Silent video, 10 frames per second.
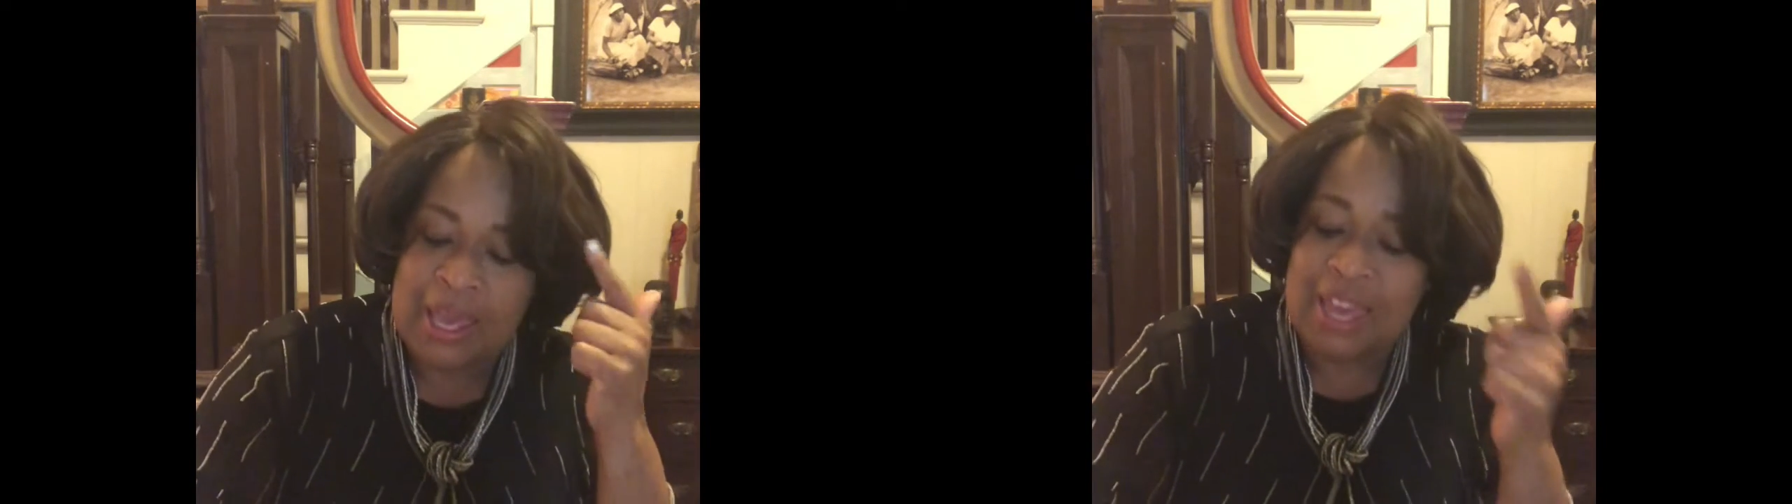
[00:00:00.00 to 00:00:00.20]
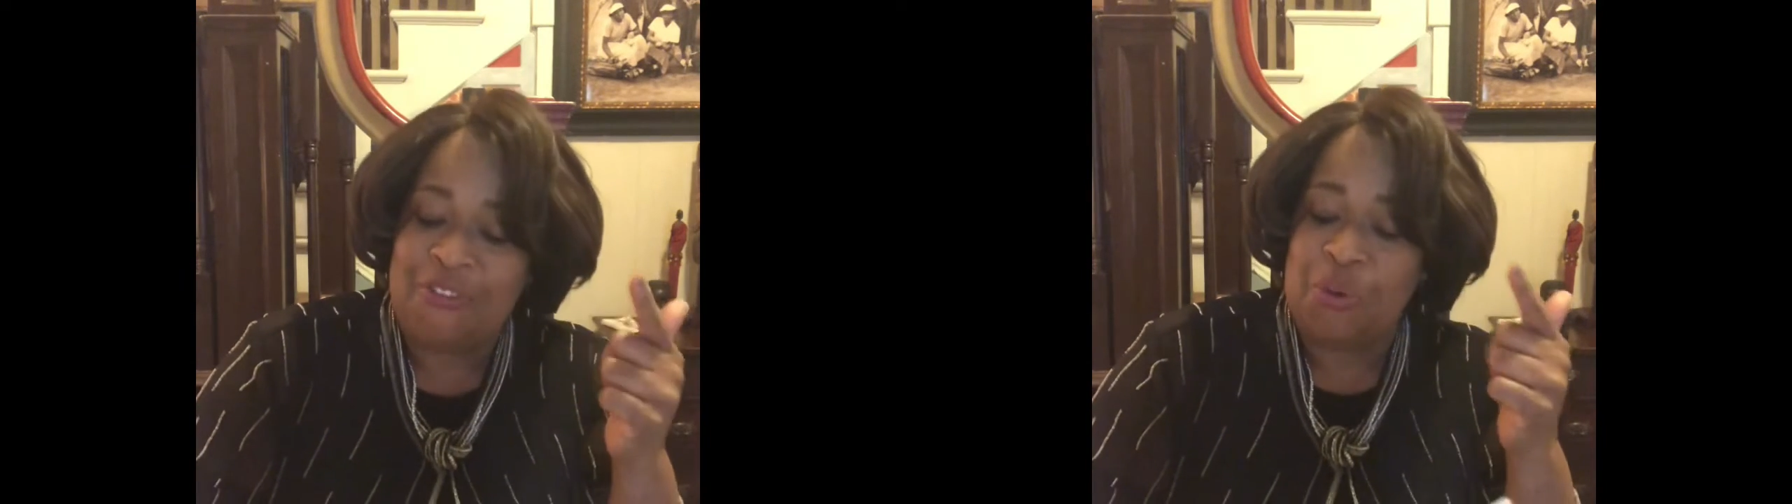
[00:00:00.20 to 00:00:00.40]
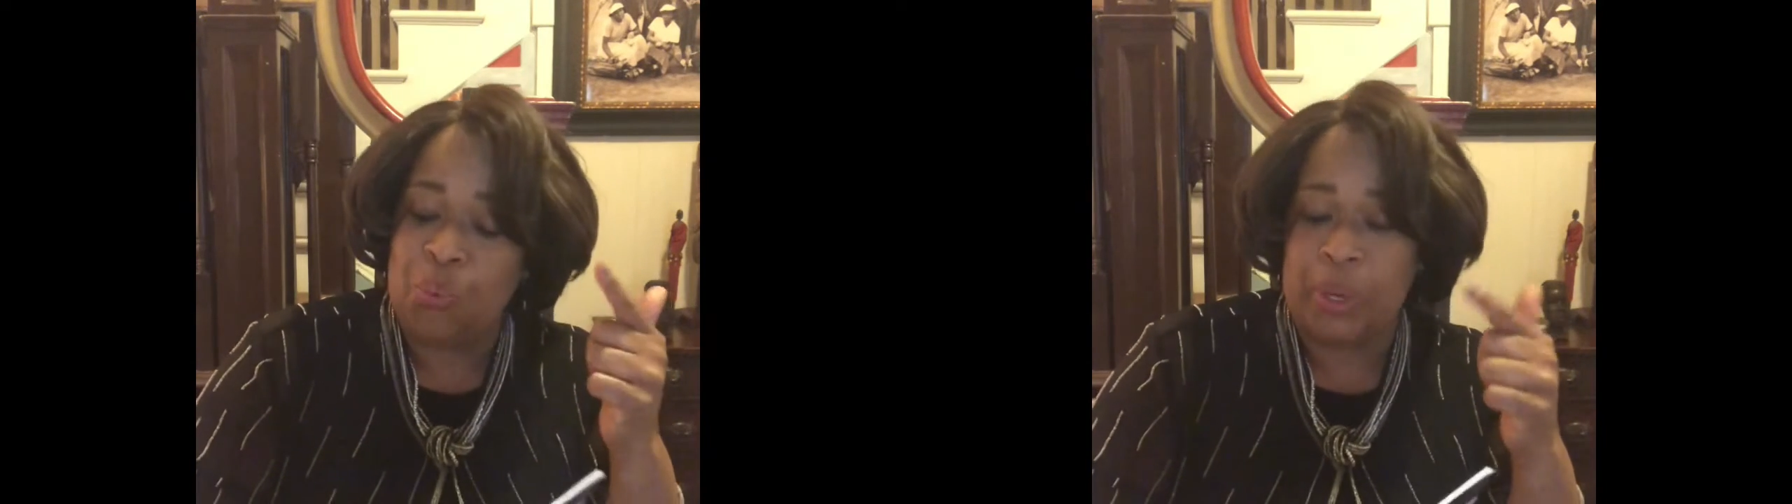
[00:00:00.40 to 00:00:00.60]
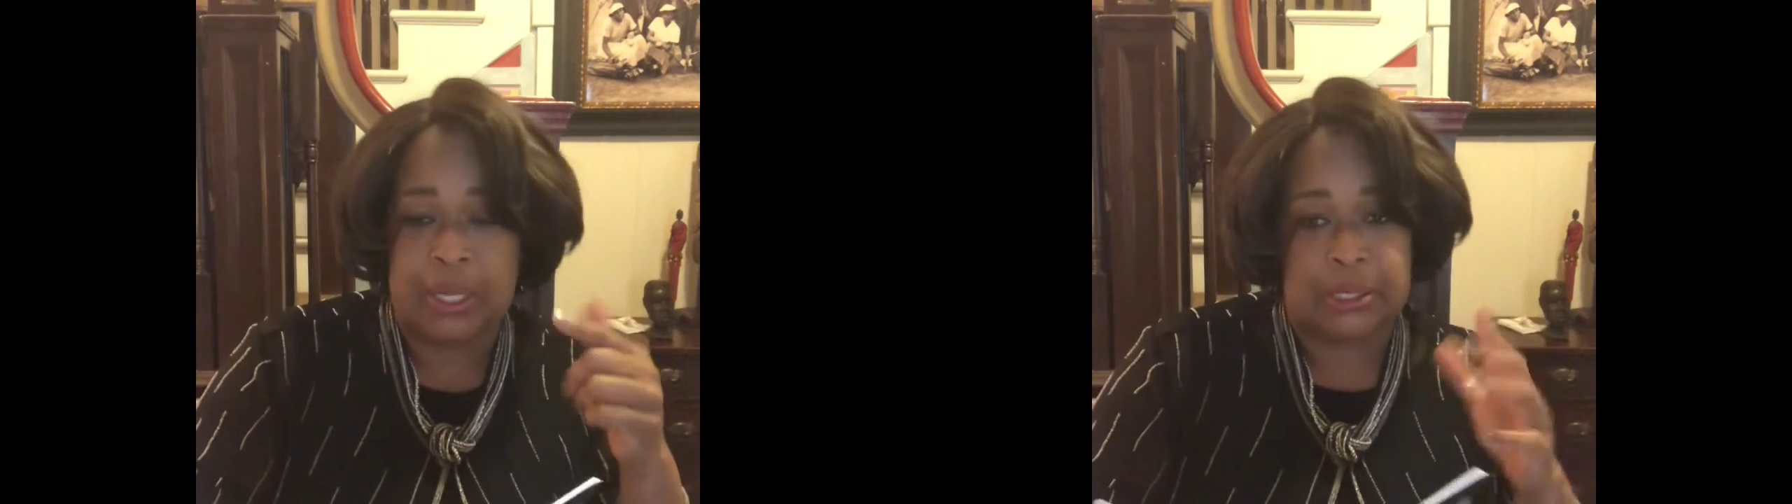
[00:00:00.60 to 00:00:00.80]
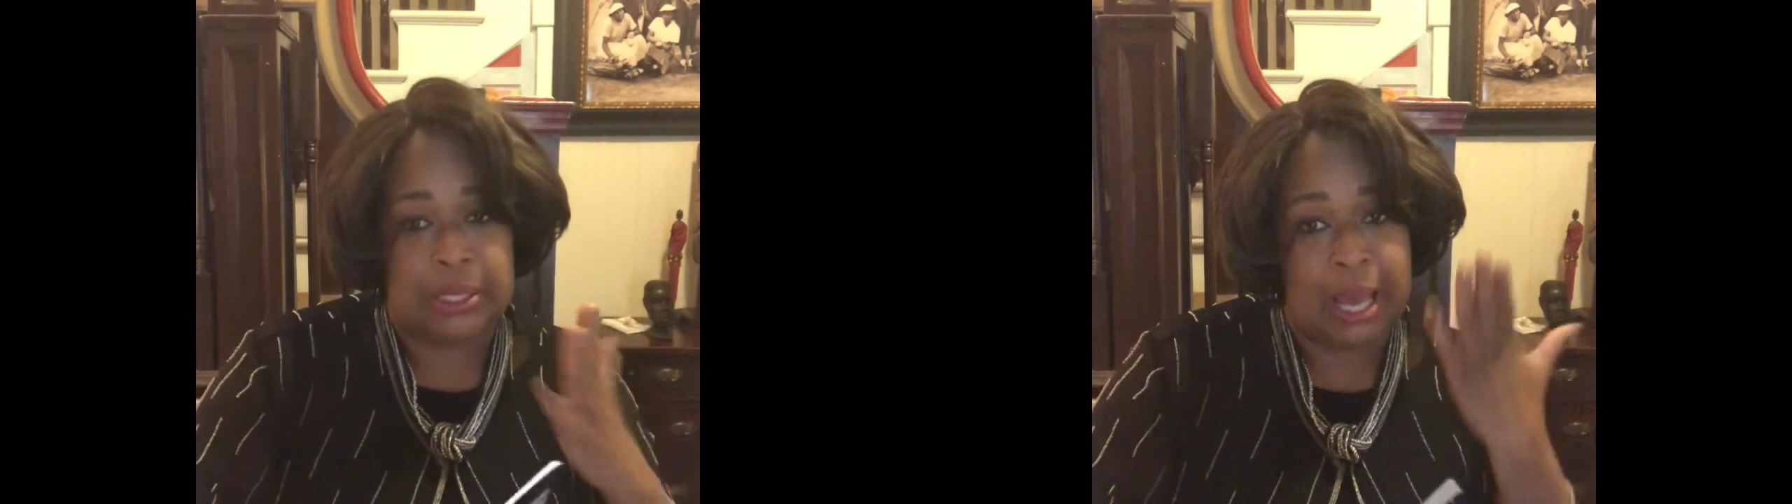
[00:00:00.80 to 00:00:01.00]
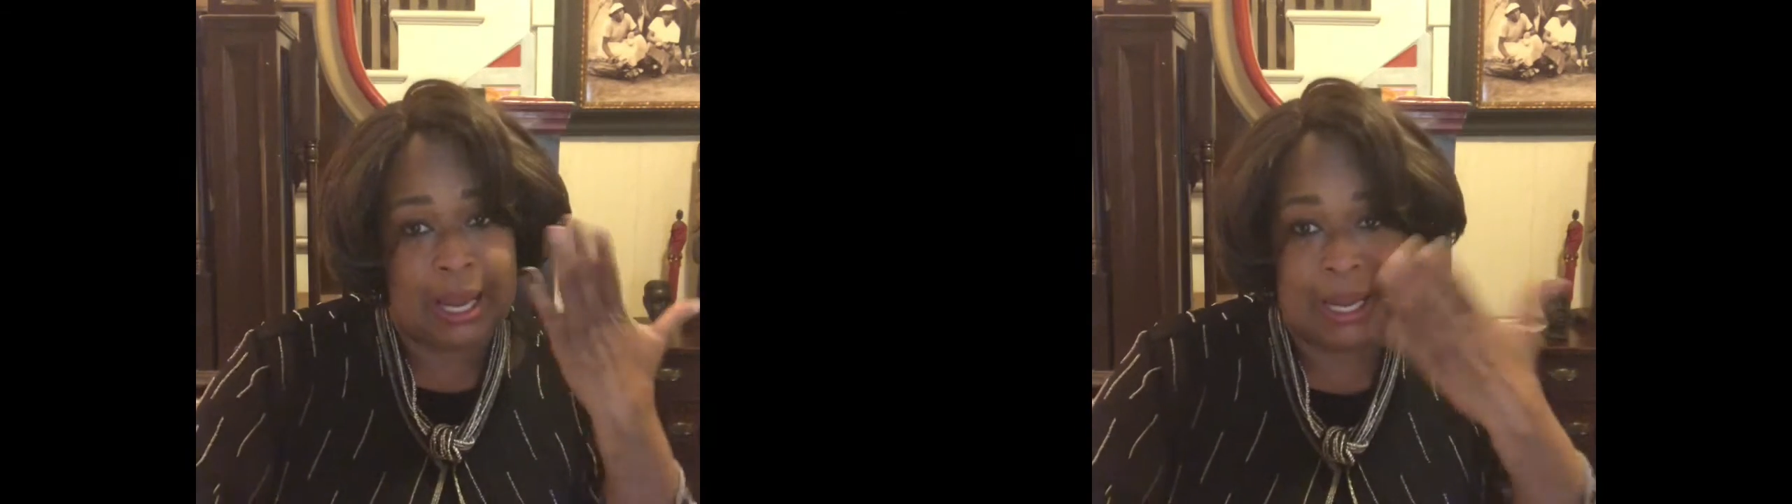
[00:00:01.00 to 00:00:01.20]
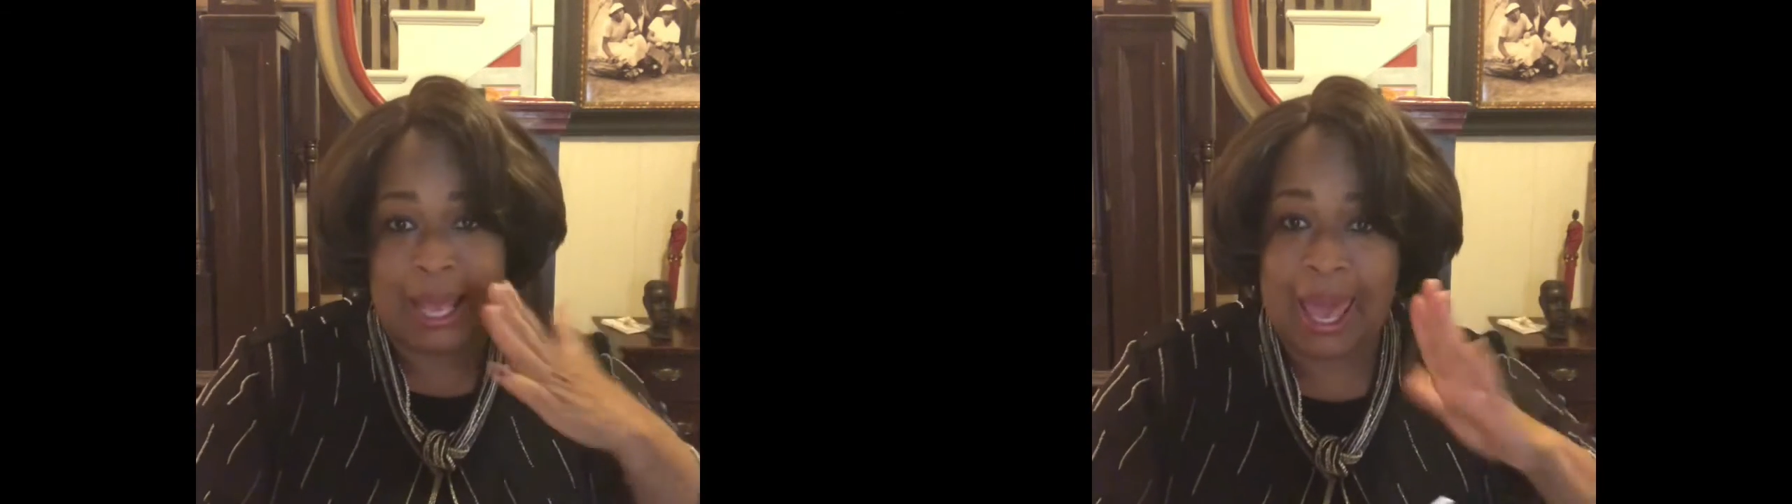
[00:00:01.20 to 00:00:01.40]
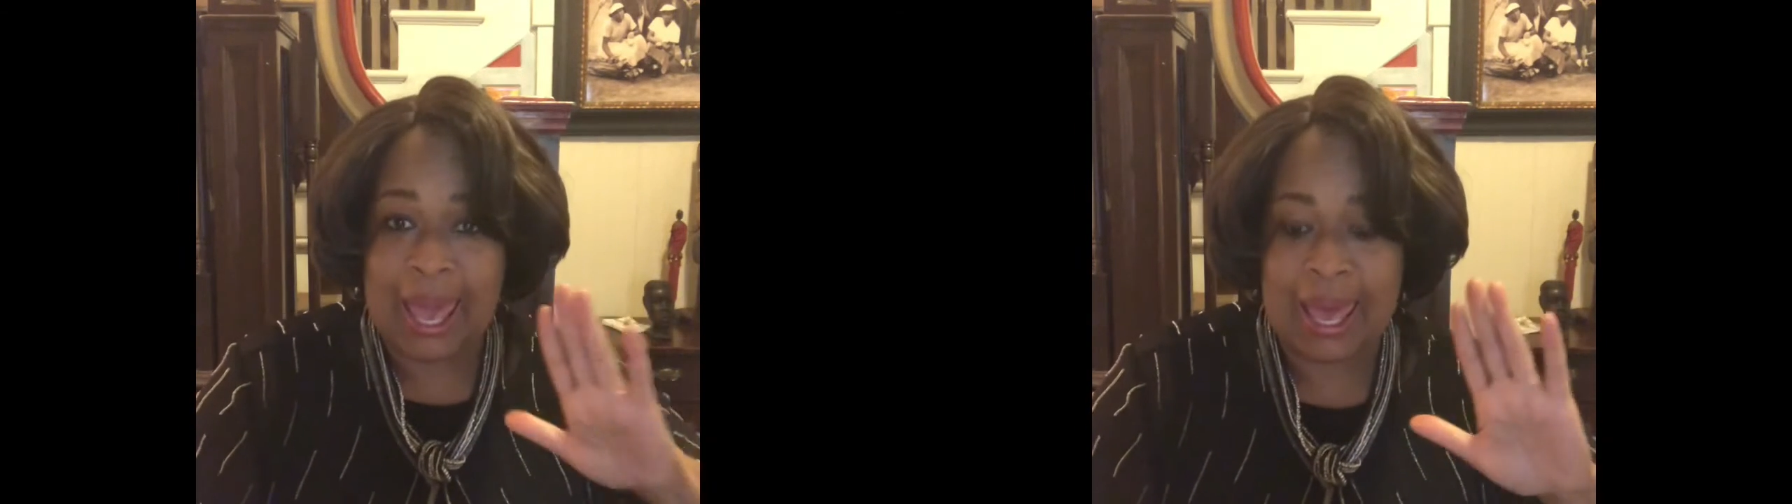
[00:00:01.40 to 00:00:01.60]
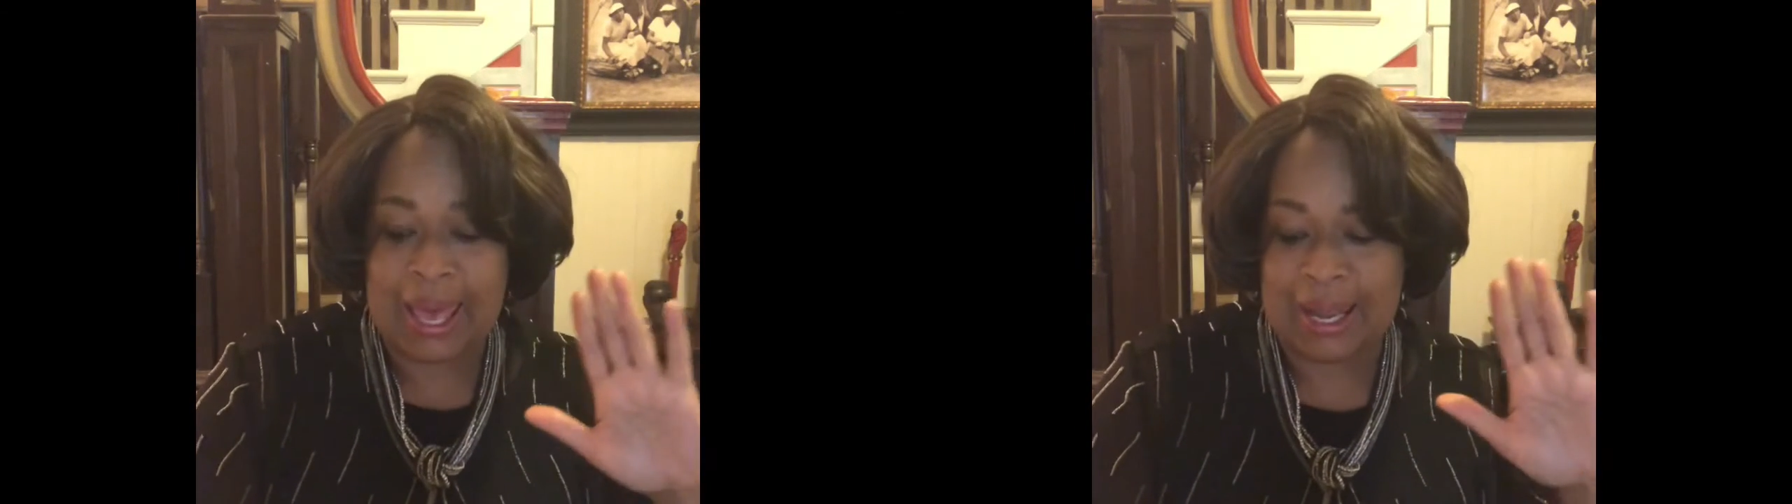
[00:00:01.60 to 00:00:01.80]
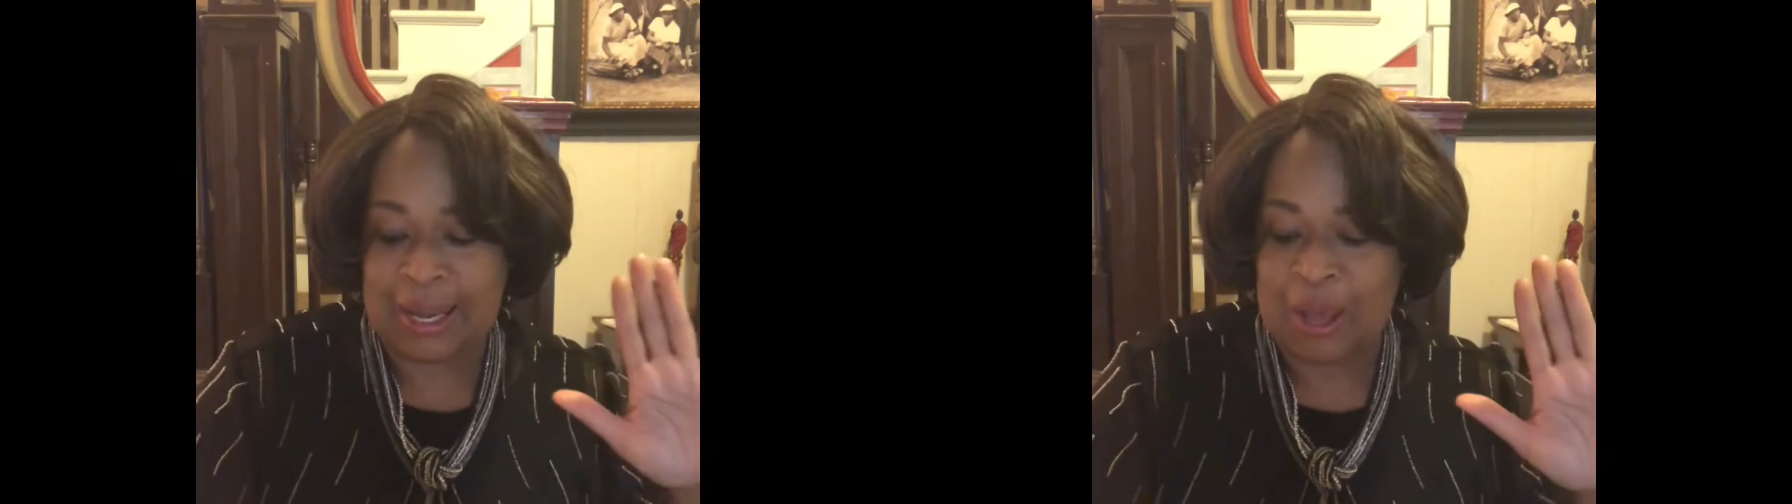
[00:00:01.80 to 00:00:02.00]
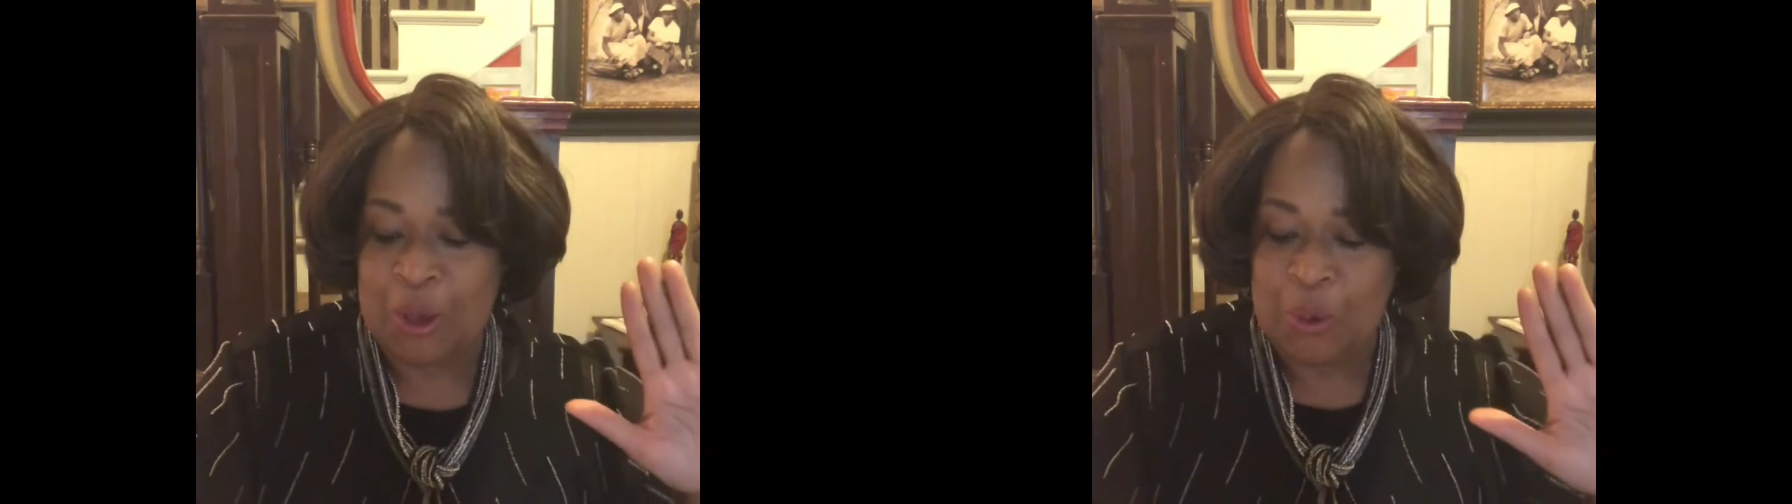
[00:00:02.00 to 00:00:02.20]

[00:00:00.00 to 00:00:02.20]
even when it's not at hand.